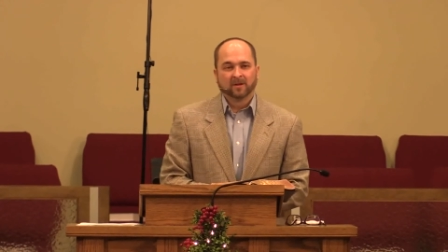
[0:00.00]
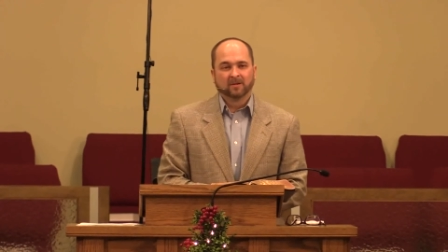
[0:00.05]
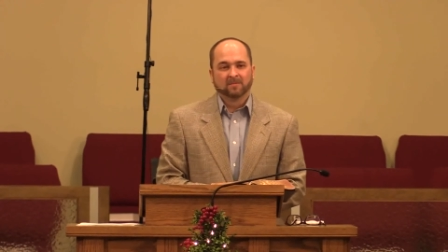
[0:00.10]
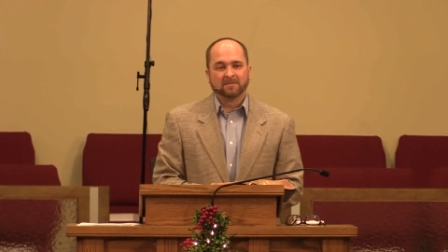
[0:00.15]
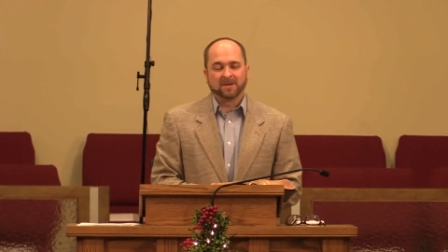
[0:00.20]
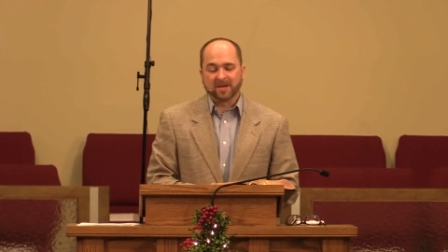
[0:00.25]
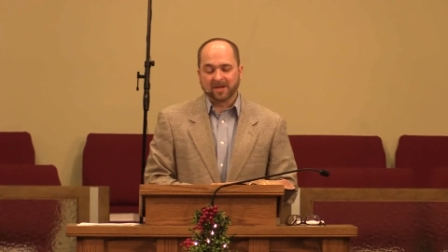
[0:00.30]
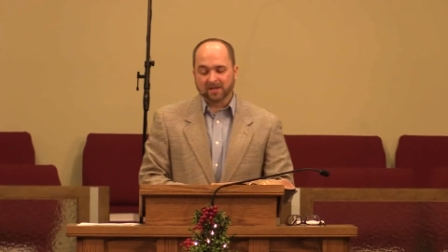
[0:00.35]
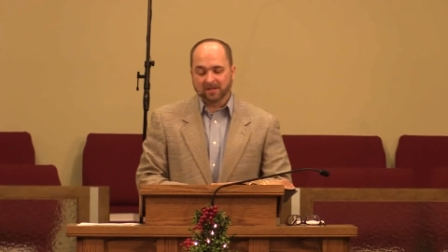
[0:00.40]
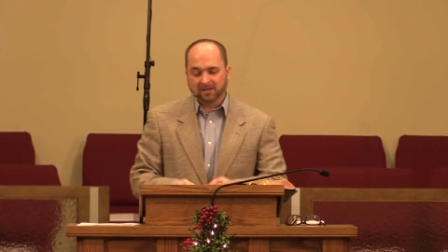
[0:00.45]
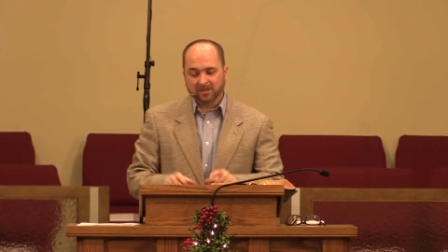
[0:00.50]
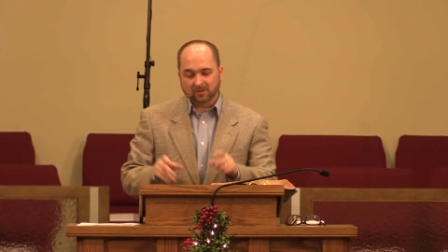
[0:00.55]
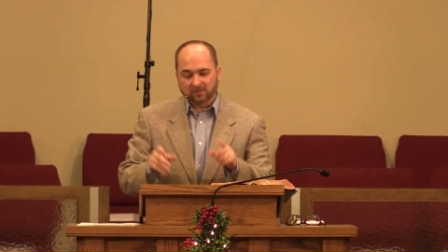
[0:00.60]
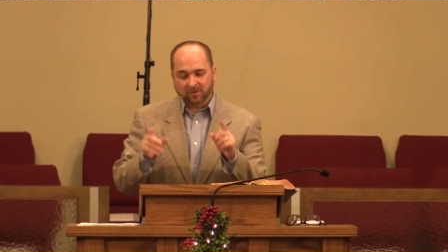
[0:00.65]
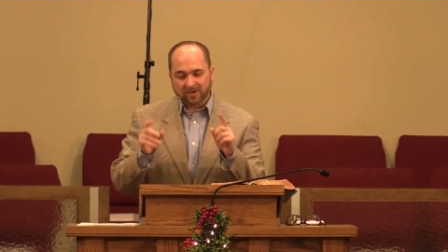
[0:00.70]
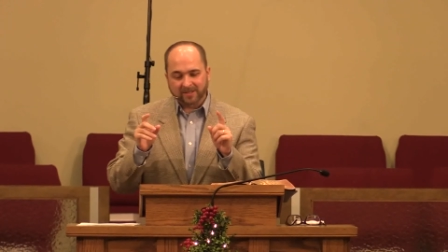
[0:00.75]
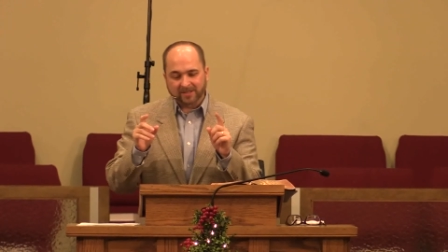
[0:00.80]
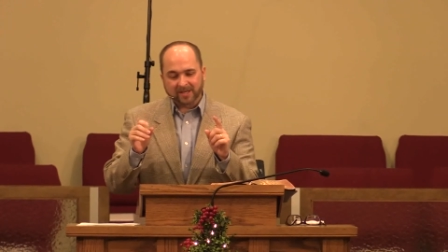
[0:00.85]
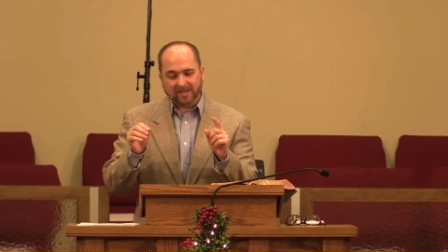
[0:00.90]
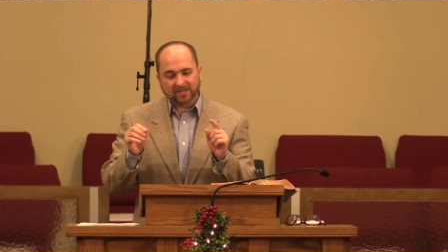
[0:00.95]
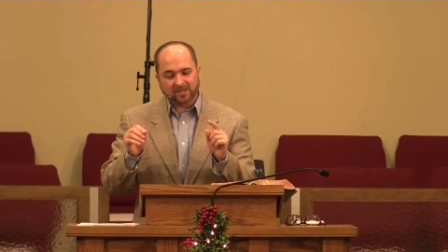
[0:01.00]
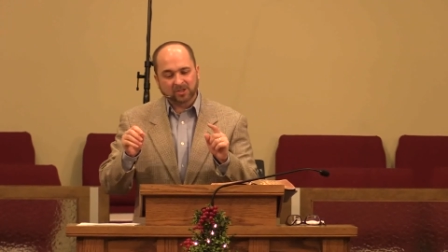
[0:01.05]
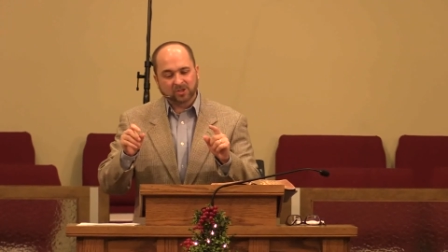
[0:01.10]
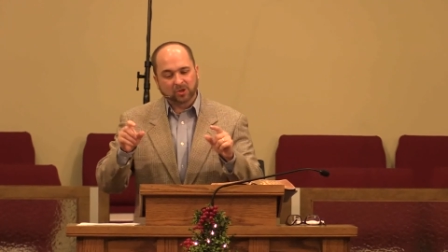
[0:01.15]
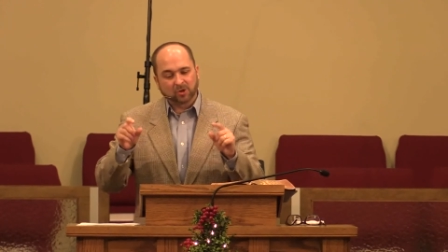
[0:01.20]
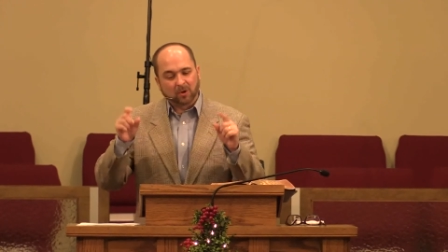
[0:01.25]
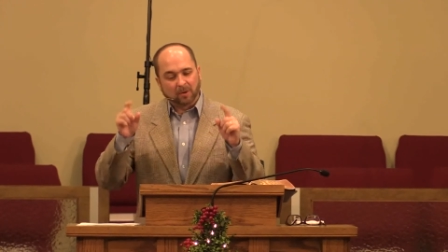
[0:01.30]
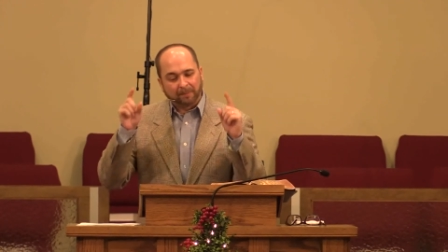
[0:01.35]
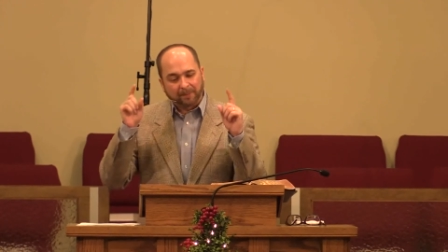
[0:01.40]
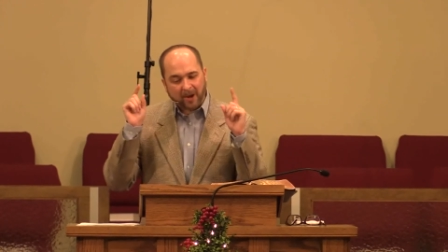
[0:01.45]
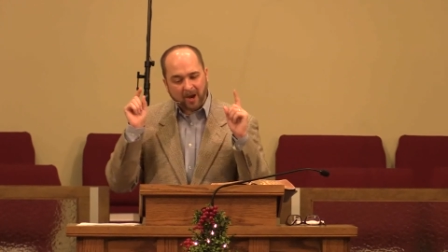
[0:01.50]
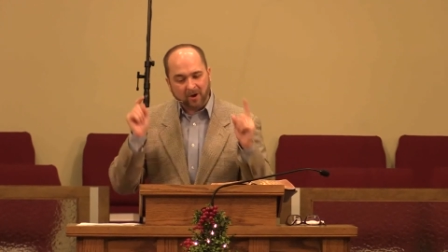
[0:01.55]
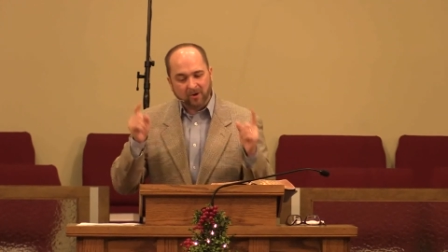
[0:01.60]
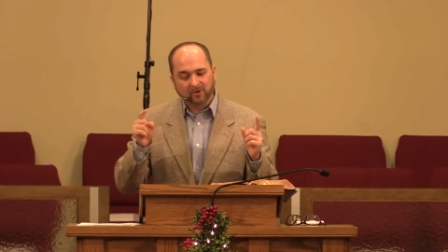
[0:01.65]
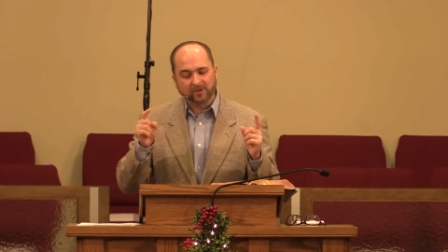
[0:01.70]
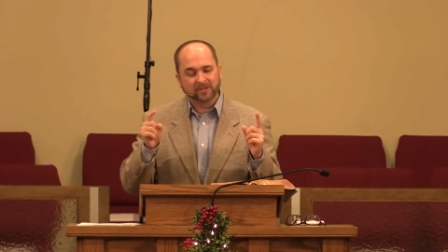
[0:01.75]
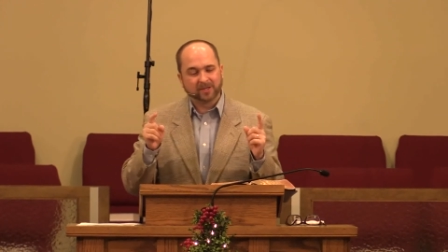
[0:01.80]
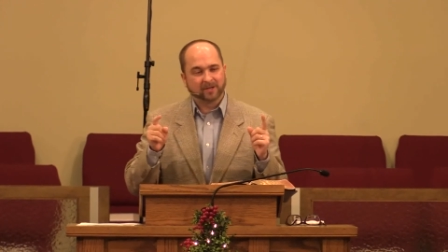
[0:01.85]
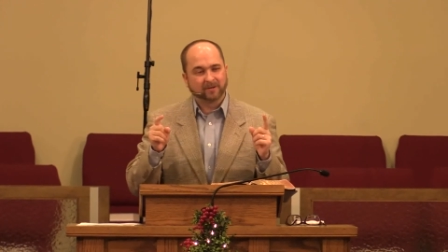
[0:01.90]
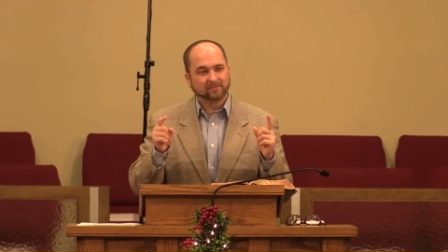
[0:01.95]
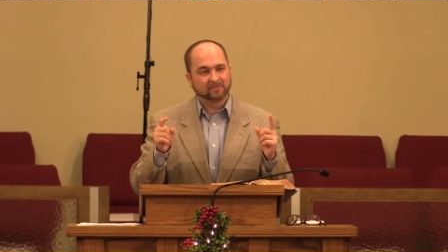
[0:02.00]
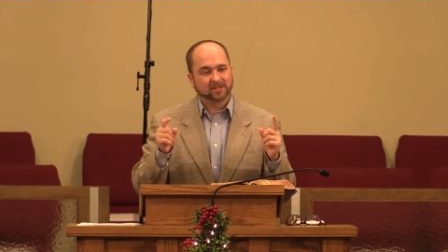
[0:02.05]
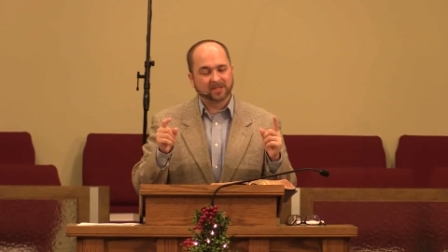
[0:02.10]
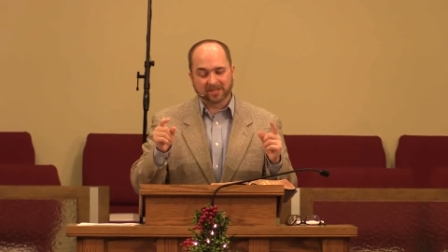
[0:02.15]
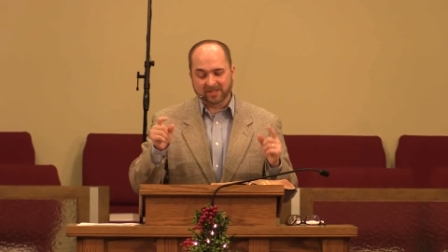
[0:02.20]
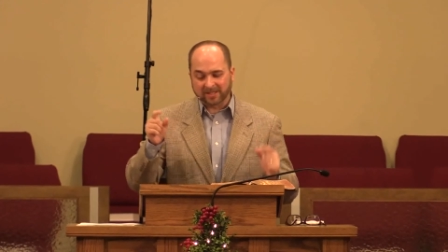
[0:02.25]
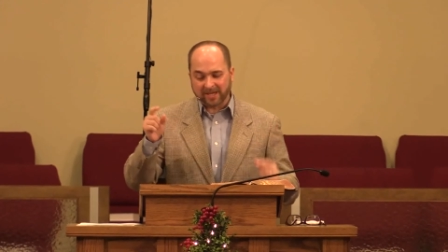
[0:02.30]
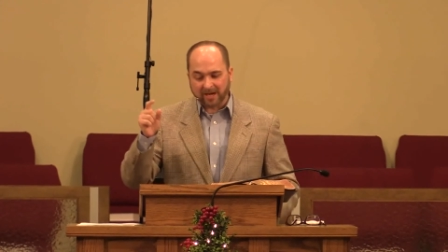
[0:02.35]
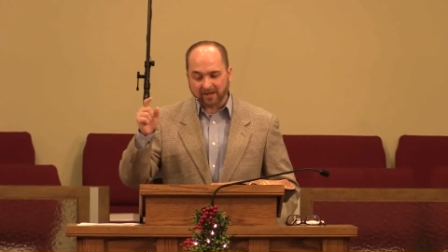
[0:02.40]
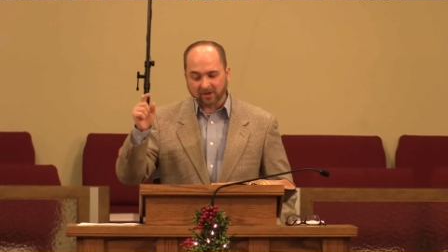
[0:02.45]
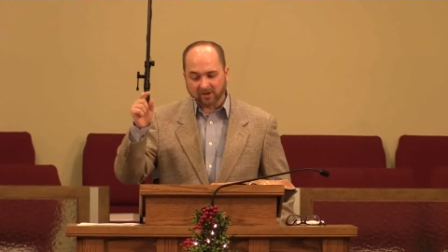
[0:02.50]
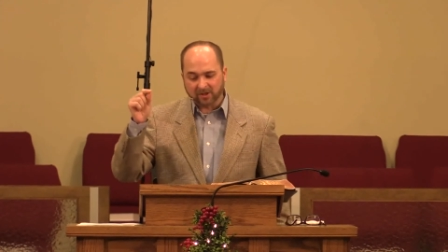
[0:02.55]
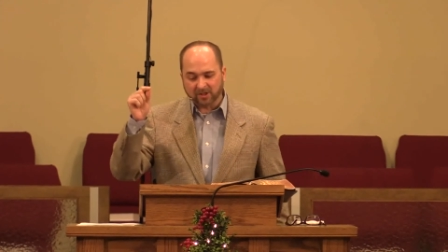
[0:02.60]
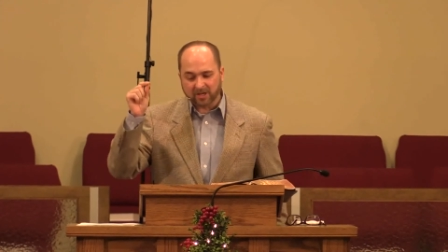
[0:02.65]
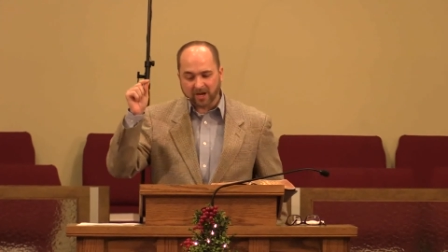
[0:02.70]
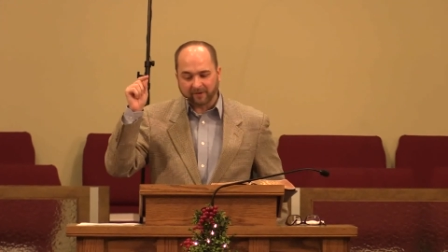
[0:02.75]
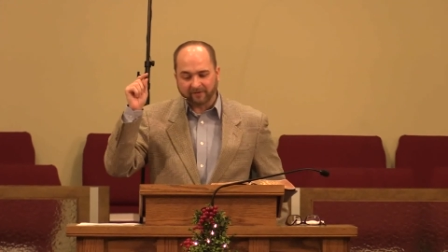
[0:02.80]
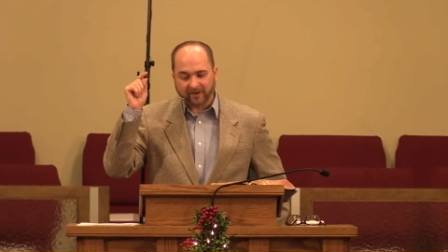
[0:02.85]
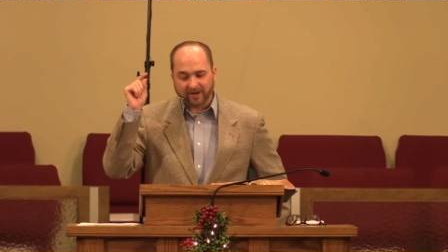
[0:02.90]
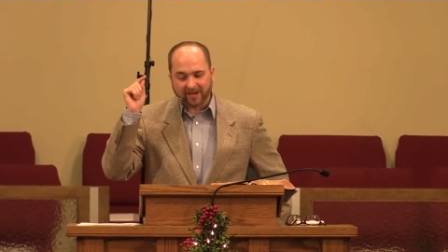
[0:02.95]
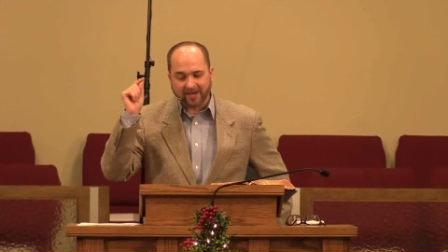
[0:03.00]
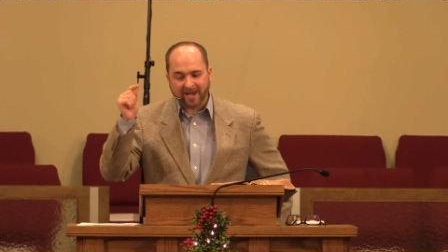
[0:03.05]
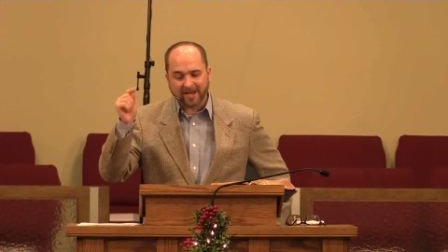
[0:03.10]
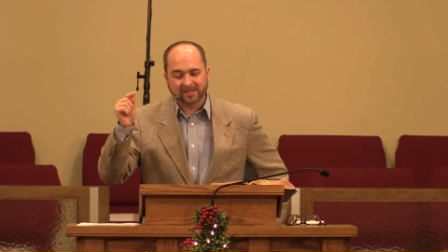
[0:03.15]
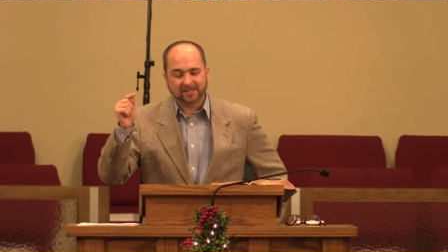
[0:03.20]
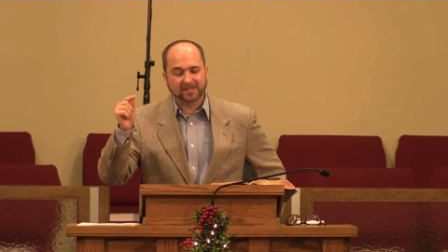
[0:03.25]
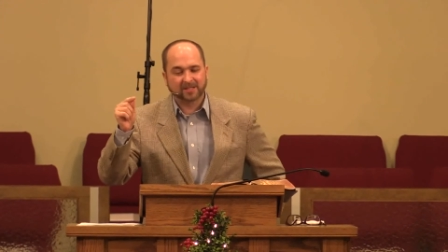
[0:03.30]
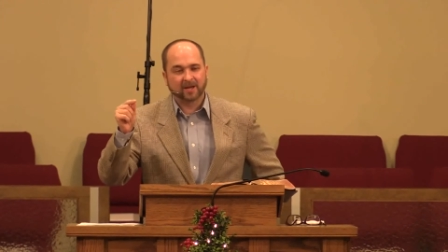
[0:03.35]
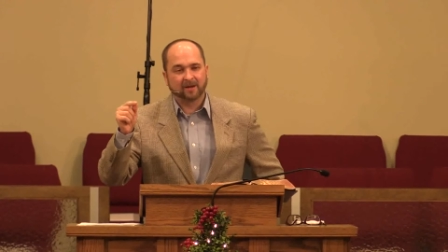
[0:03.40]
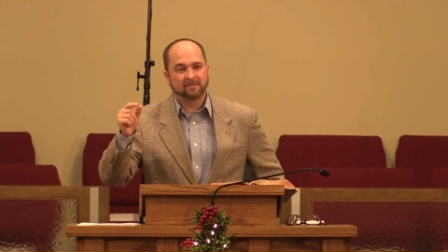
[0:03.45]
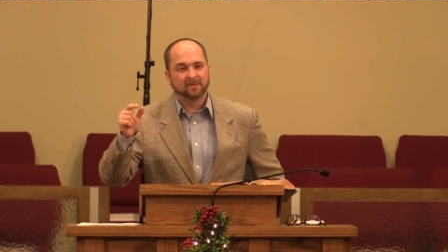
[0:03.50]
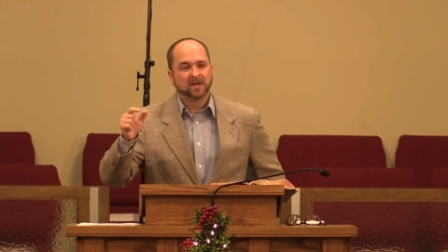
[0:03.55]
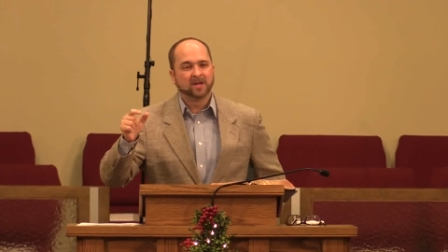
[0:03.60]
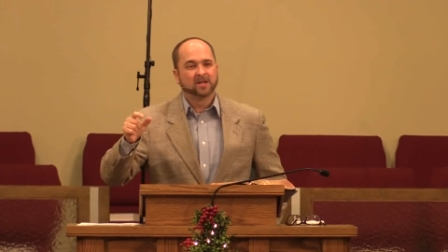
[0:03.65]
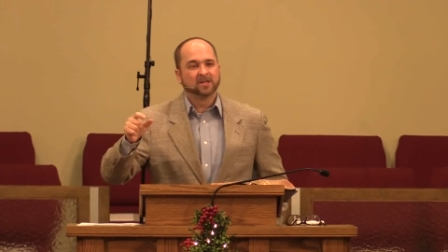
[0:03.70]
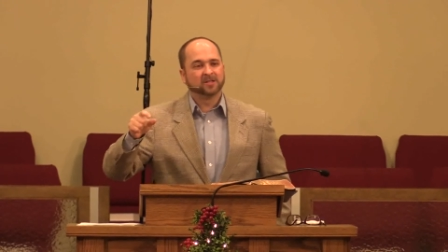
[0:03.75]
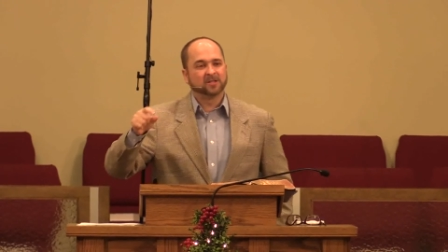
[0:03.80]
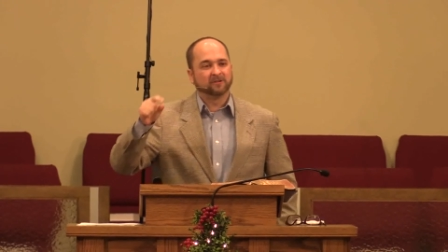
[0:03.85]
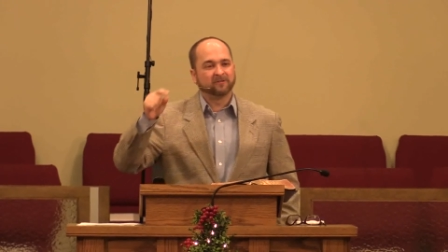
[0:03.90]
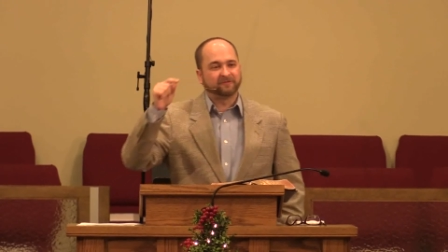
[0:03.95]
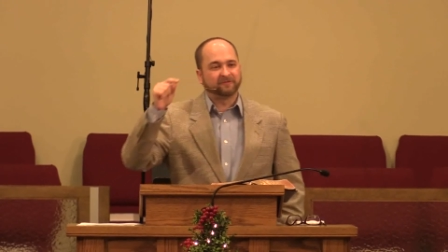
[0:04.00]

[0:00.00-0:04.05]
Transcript: means resist to oppose him, to set yourself against him, to